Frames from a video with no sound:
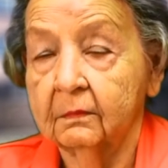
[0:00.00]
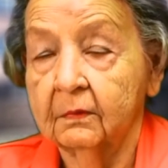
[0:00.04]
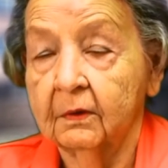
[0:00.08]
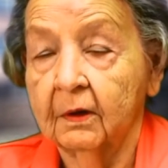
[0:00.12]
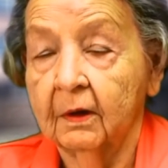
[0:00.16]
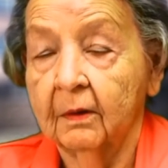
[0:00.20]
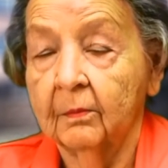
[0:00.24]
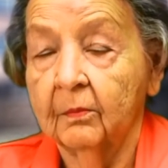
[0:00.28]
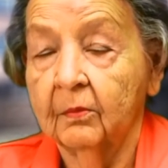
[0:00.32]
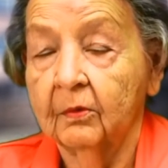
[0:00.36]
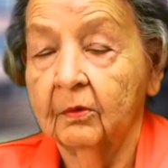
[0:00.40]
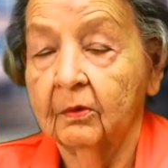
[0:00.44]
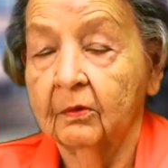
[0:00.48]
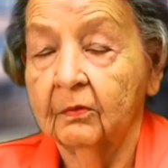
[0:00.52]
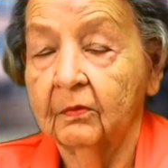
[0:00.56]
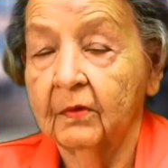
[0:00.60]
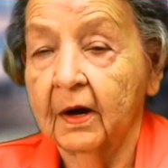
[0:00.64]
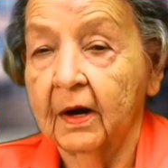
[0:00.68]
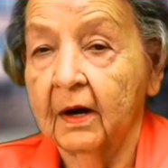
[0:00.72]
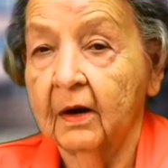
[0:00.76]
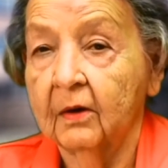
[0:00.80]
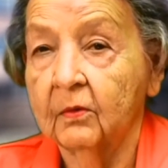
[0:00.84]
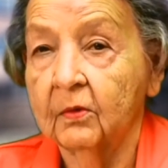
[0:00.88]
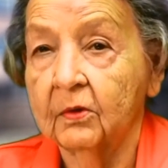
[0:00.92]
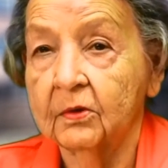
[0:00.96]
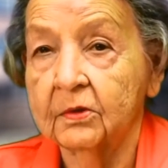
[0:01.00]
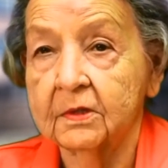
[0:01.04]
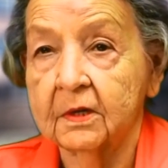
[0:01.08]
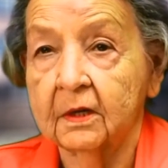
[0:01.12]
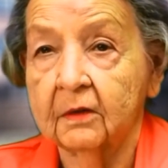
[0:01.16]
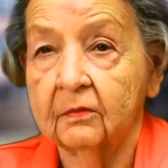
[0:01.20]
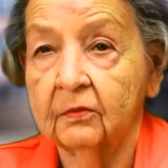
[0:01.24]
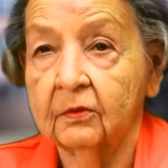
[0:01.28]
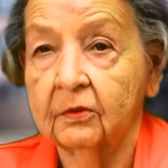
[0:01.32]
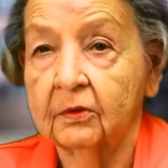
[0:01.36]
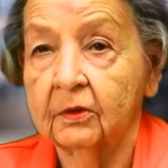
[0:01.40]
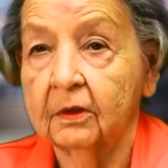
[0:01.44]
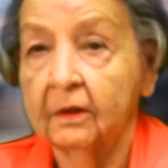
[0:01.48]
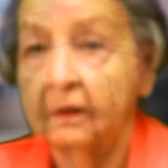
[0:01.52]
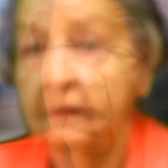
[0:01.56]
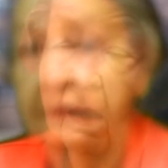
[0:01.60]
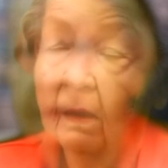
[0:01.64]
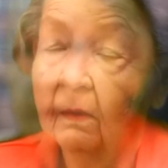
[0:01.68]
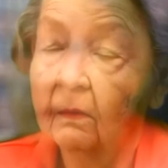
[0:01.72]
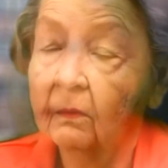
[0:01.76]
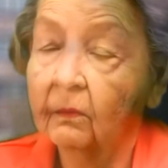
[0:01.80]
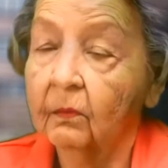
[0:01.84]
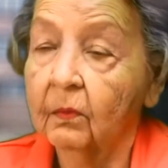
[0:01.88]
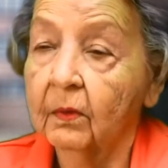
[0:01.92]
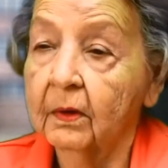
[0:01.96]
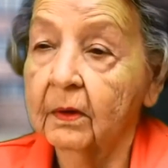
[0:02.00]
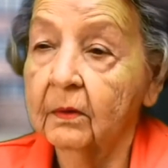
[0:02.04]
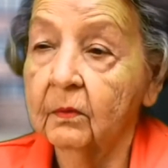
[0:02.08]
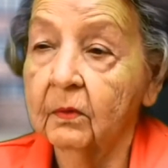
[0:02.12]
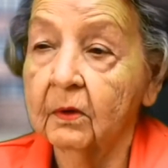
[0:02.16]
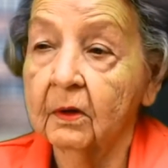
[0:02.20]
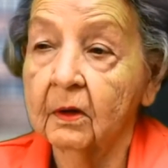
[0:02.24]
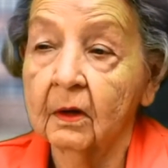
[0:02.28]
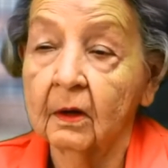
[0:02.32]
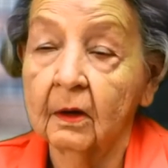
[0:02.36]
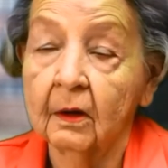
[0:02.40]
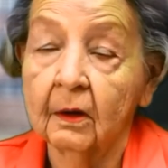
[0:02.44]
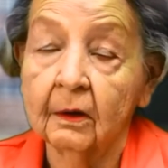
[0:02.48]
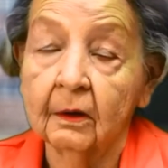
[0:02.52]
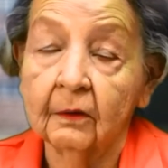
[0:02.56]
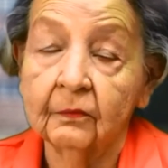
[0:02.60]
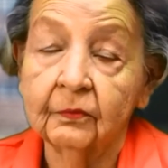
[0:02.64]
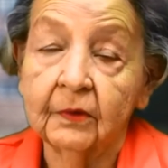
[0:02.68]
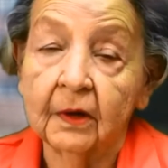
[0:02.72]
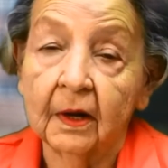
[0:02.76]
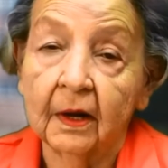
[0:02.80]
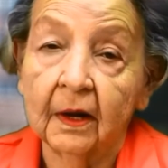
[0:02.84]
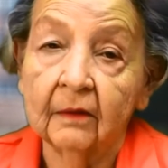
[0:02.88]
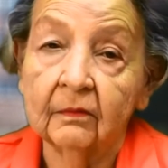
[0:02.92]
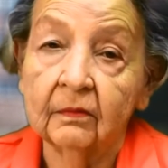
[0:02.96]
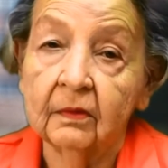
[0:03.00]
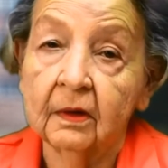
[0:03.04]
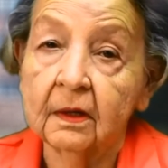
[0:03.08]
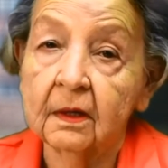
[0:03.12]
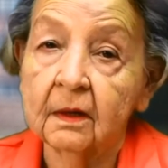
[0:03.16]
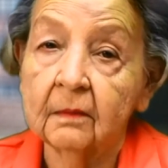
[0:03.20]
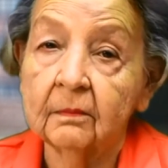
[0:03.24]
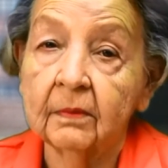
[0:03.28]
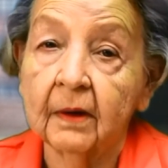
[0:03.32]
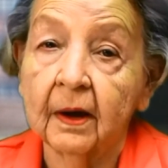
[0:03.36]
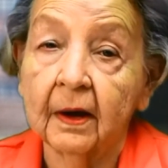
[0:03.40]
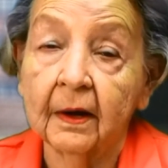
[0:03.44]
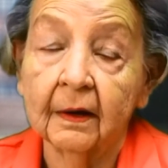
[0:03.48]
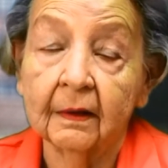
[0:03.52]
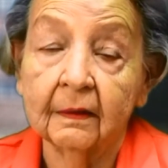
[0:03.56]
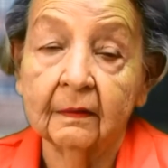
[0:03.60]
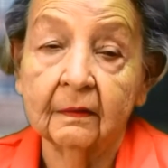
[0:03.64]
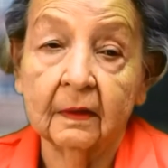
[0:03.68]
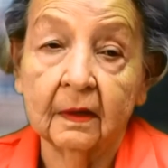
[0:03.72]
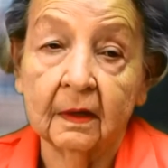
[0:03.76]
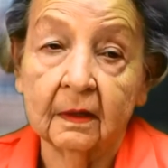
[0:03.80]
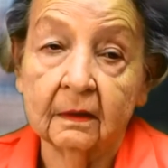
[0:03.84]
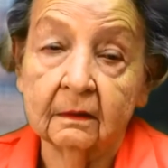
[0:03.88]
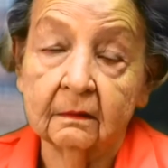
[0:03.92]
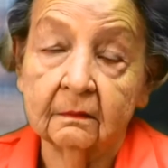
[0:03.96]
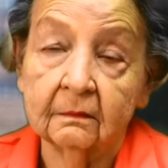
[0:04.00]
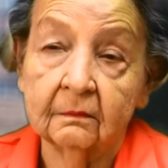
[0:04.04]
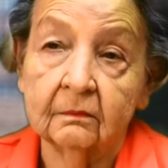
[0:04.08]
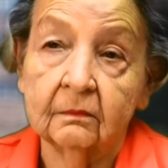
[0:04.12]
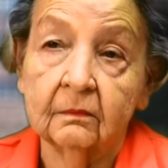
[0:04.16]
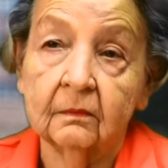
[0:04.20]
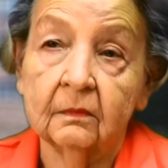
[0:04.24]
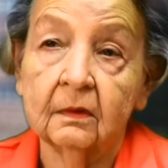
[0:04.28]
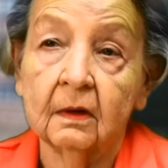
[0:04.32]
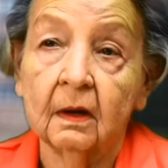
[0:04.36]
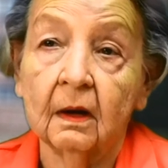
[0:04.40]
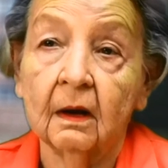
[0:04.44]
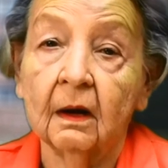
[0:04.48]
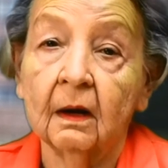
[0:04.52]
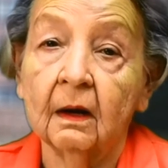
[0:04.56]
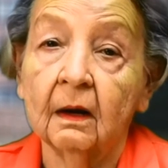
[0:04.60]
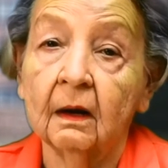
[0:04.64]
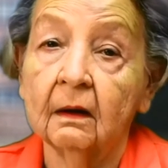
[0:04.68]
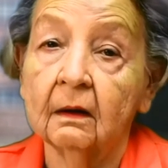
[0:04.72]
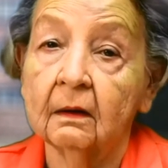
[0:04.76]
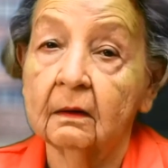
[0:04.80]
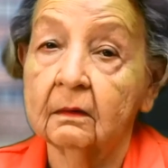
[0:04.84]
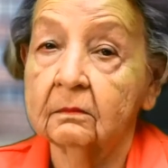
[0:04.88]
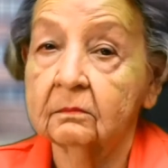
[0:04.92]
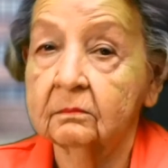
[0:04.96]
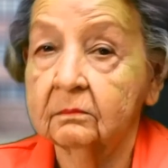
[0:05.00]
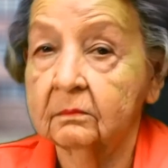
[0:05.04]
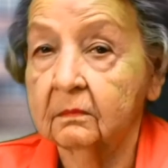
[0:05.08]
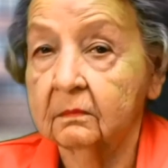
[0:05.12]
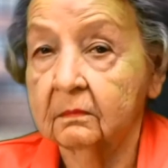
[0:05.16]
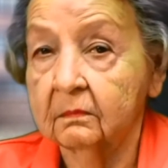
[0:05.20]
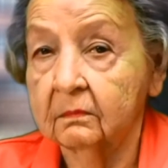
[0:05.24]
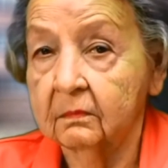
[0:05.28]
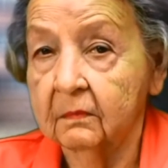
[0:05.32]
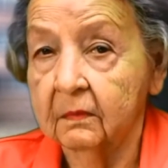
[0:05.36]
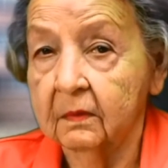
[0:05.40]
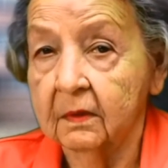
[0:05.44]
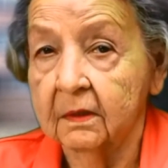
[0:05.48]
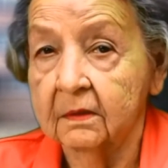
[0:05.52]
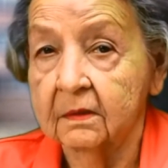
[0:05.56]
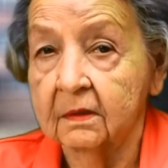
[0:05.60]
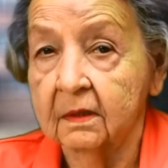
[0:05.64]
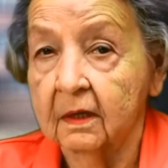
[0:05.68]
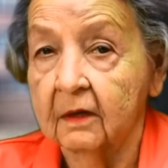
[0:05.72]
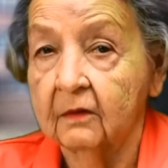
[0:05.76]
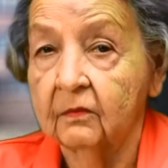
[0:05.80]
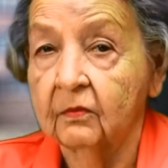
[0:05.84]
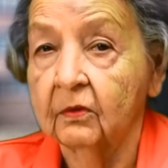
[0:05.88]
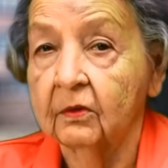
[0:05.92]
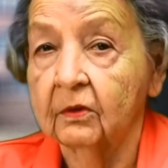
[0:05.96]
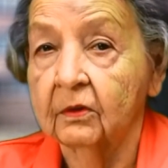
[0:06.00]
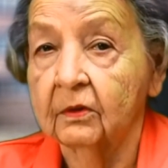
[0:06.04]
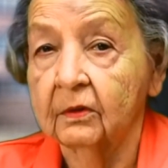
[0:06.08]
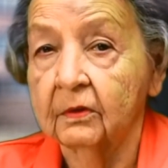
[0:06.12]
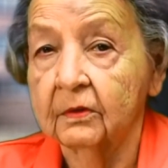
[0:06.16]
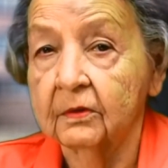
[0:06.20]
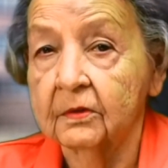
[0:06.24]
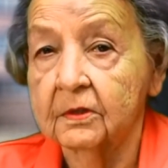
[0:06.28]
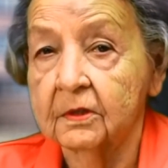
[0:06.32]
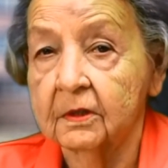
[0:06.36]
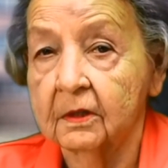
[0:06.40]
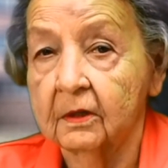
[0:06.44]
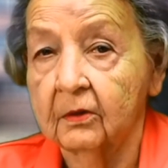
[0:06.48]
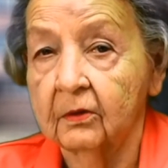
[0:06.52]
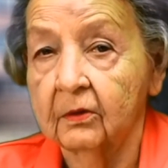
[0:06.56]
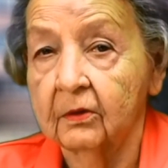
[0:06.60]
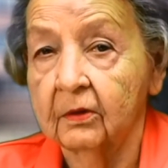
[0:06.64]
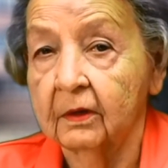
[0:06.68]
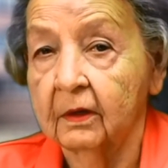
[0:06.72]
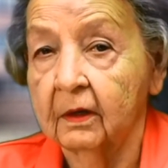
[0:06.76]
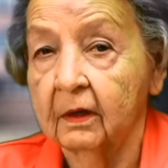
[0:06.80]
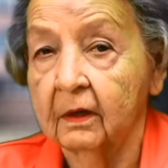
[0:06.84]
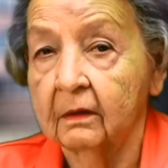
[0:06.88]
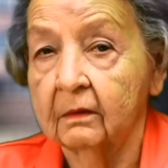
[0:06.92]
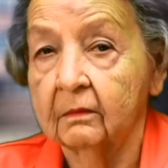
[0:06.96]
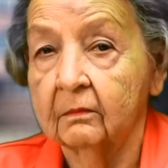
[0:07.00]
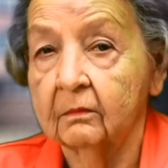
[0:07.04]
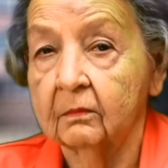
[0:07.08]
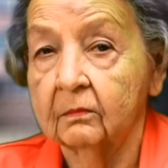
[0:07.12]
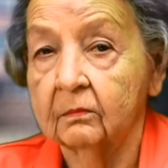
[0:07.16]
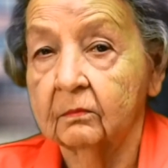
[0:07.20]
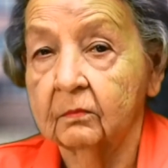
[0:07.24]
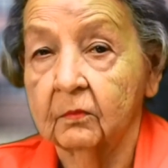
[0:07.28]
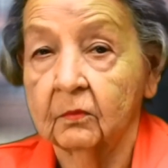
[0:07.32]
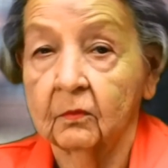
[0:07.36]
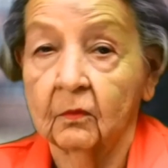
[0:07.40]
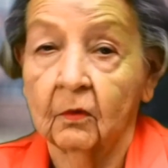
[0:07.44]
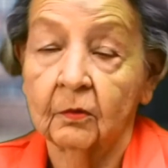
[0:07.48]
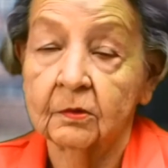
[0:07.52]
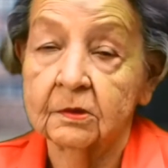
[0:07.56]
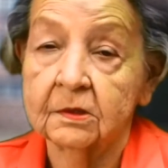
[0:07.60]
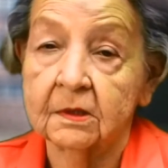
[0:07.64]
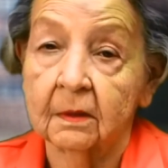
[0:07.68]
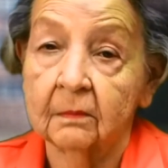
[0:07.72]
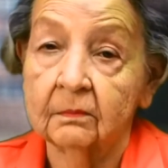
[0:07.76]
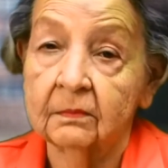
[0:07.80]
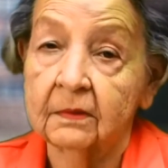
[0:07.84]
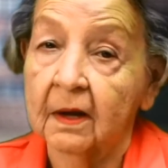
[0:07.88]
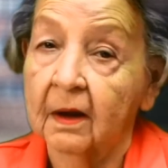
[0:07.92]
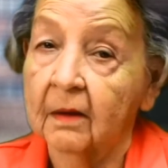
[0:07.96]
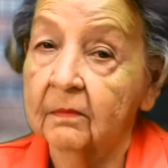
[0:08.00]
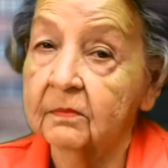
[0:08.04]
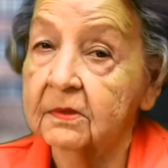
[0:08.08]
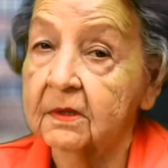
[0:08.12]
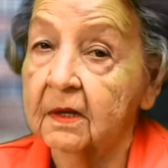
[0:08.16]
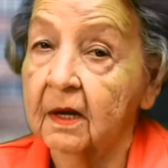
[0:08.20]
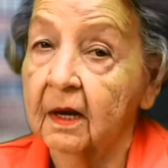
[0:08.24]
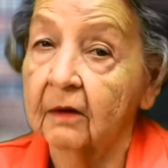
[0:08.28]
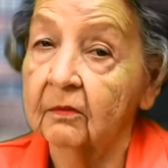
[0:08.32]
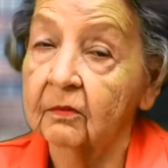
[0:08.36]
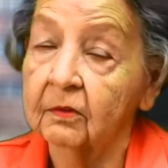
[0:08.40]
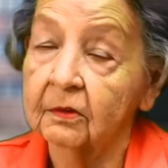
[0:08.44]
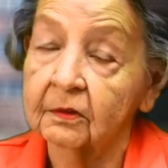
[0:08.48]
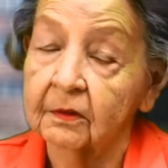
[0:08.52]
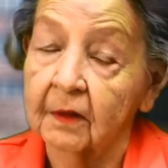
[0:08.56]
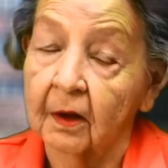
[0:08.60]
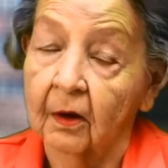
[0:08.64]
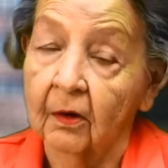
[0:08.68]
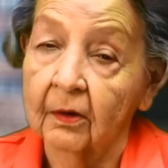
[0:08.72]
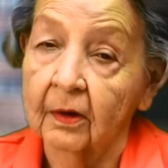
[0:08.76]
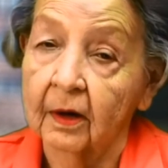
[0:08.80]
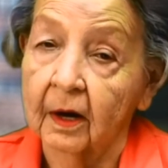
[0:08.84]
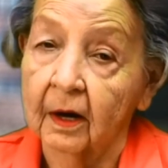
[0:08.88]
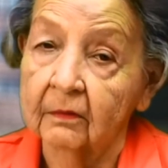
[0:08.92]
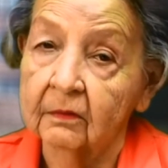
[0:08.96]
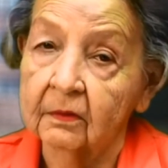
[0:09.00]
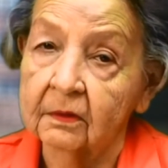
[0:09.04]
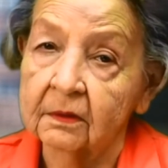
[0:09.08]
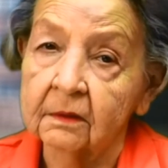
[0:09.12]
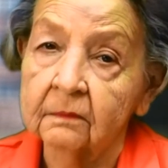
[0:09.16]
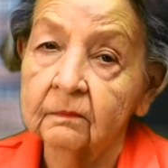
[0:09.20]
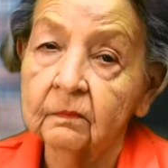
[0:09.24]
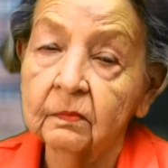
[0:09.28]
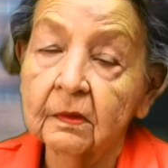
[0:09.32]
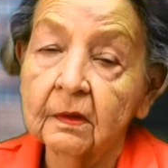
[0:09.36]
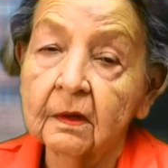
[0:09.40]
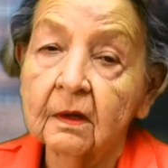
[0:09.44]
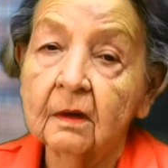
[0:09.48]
number of hours every year. And we would love to have anybody that is even considering it, or sometimes they haven't thought of it.